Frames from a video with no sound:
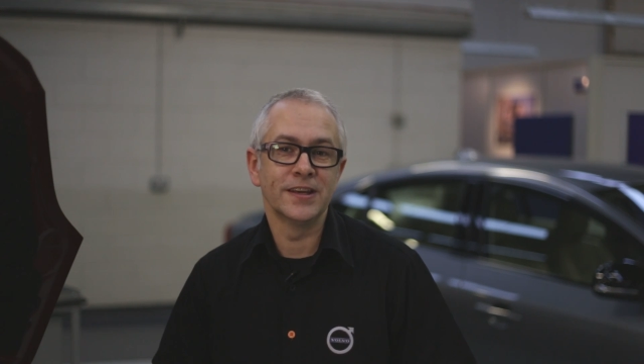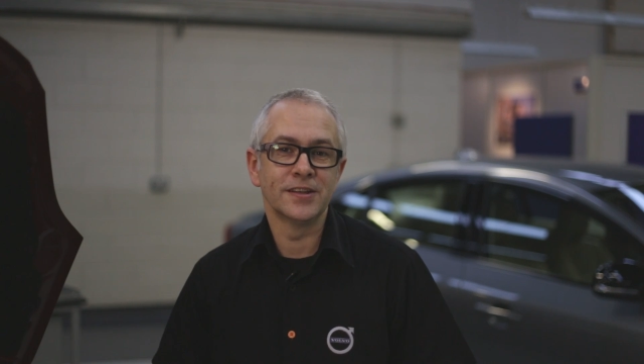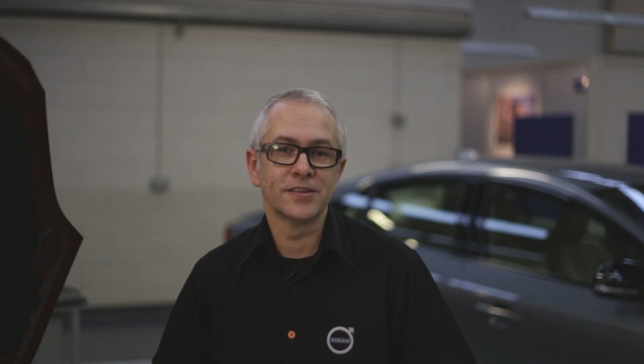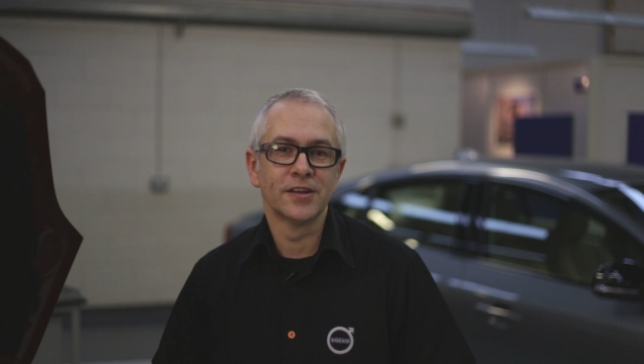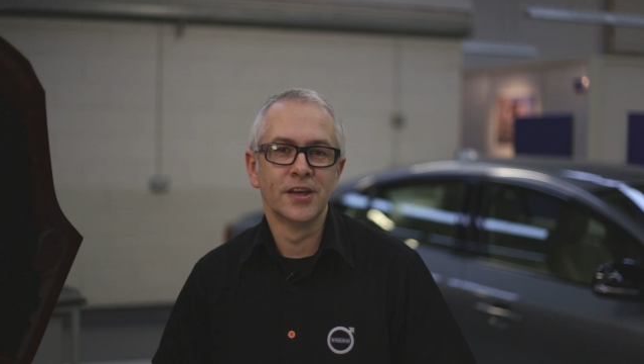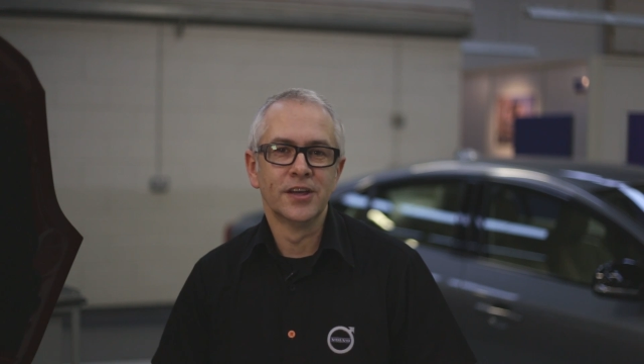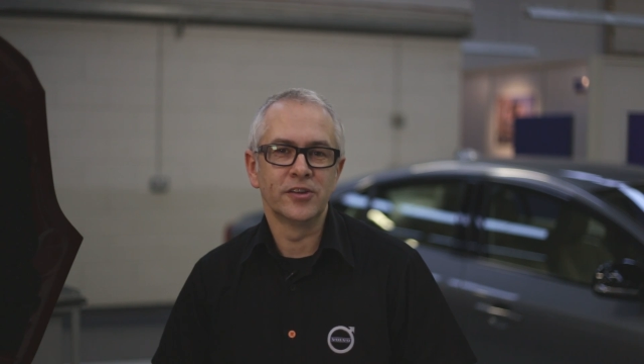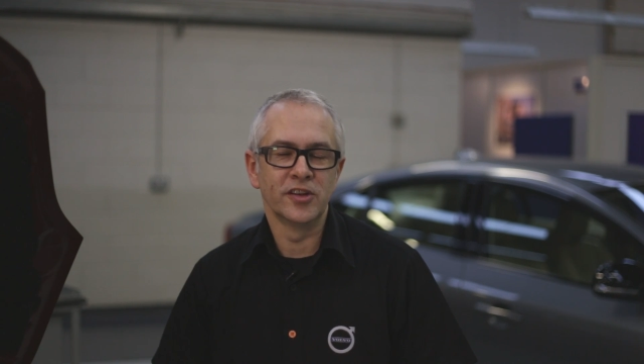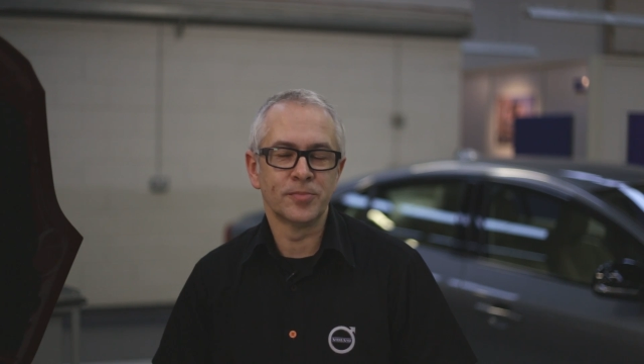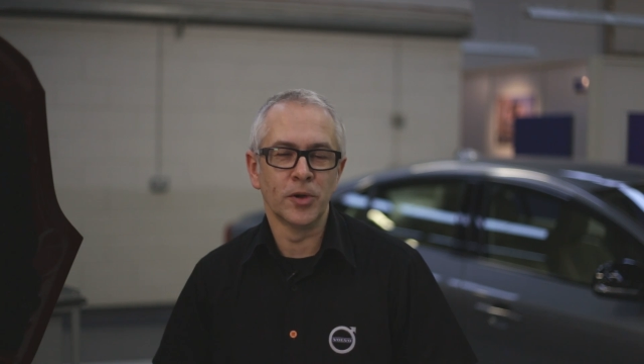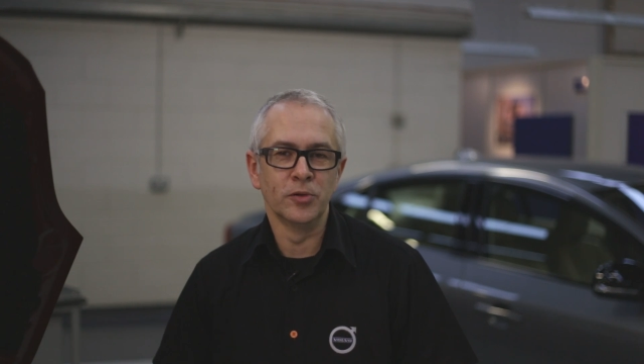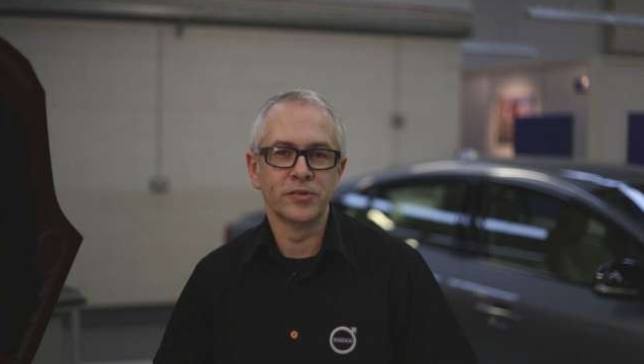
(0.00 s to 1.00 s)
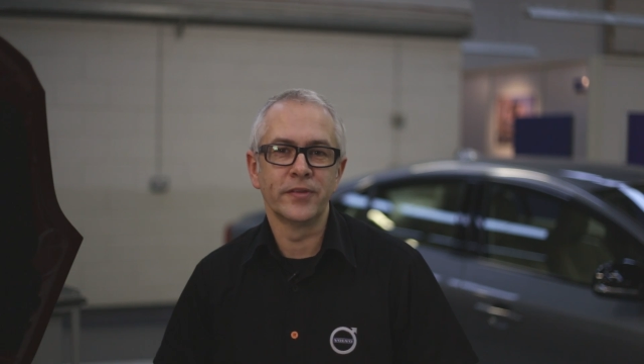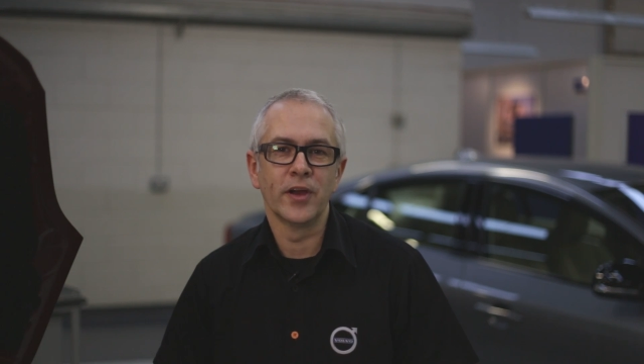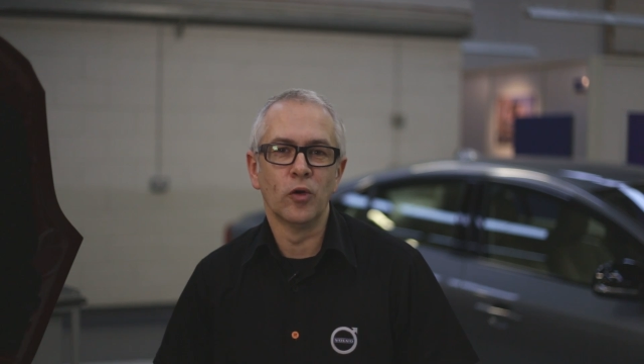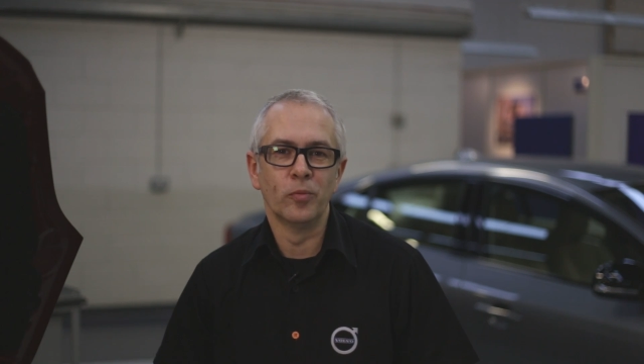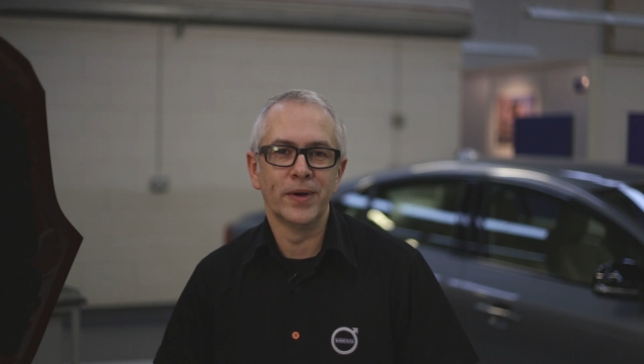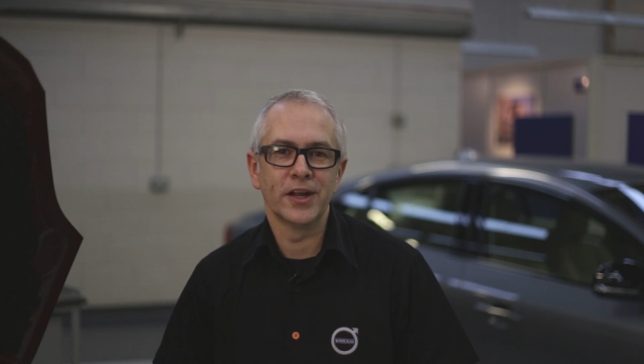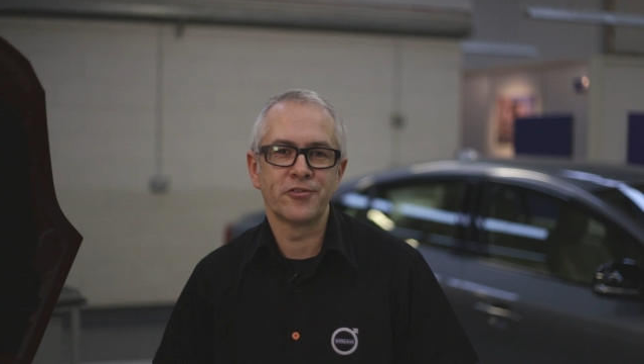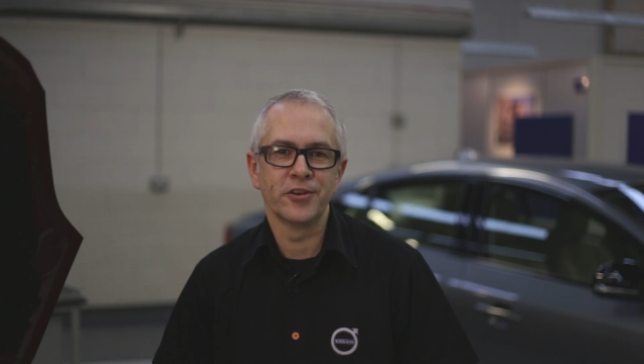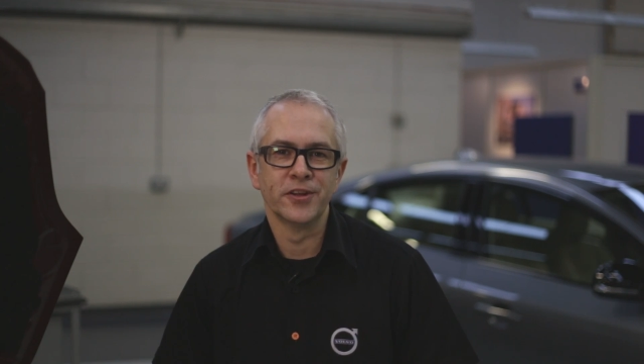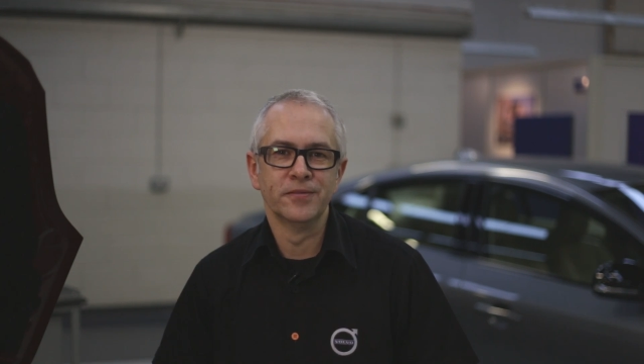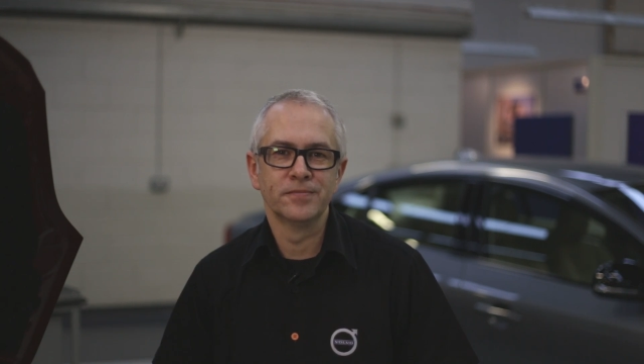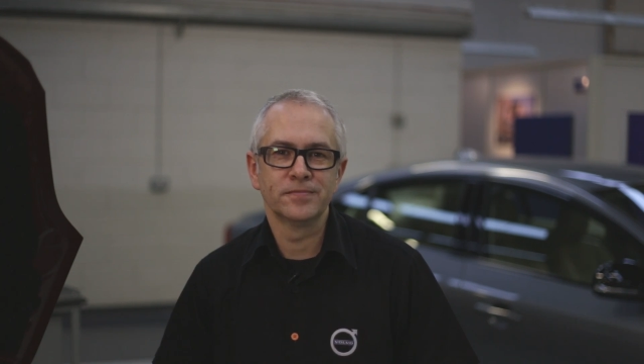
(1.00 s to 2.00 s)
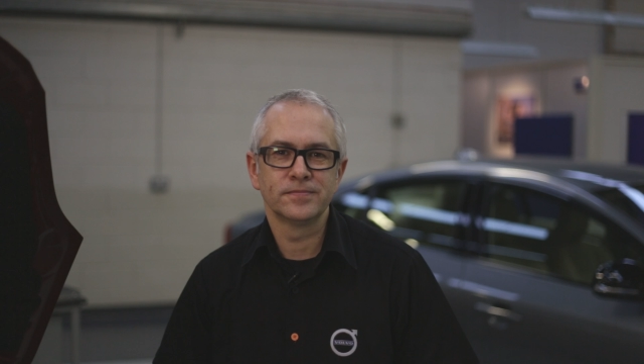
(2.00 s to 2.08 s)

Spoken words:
is to dispose of the old battery.